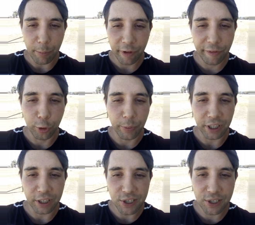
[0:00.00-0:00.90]
filming
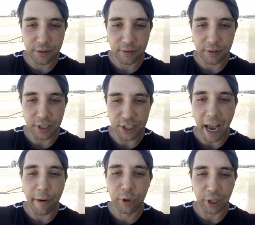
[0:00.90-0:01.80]
this
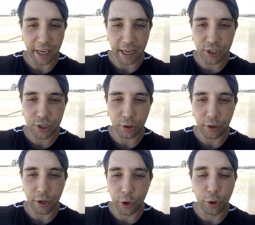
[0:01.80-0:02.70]
avalanche like,
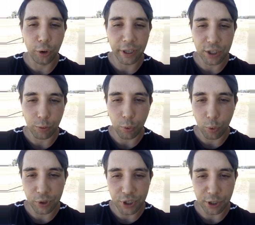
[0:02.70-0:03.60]
hurling
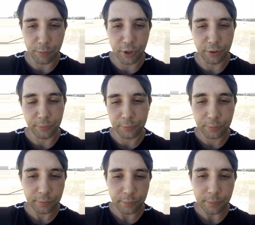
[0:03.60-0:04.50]
towards him. And
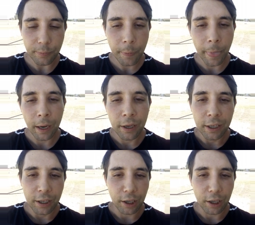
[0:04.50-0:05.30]
a